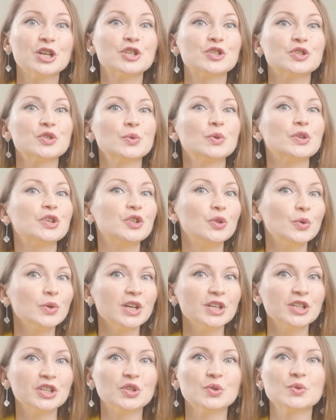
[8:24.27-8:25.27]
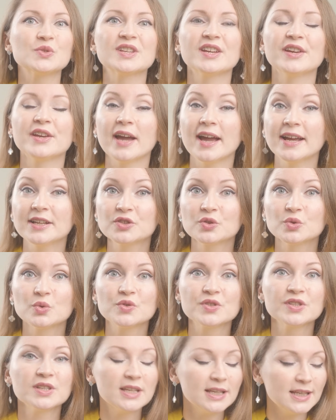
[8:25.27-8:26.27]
so you can use AI tools